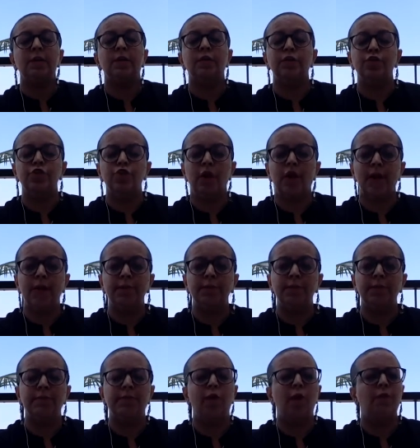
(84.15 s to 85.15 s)
the child
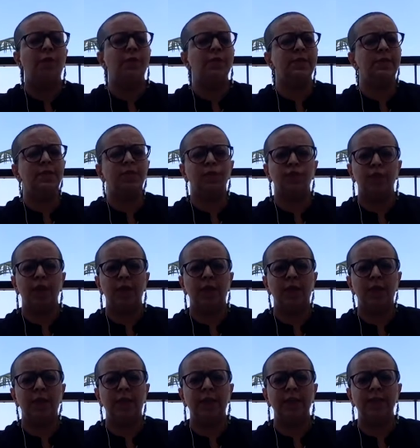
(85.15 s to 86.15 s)
performers and
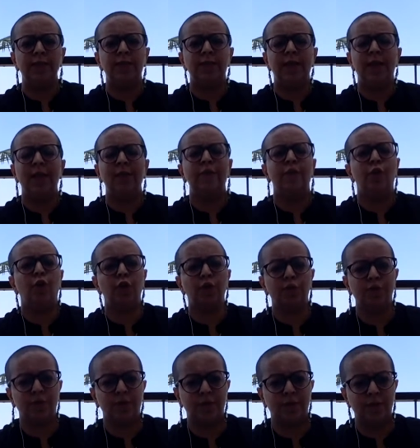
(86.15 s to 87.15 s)
trainees have
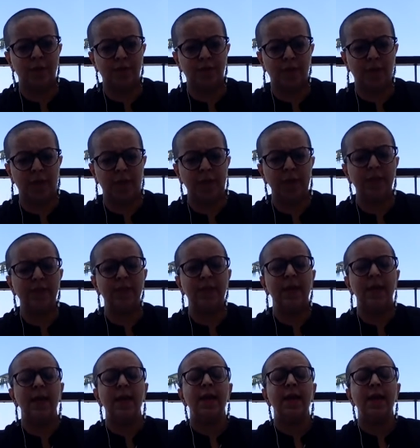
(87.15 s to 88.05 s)
lost the space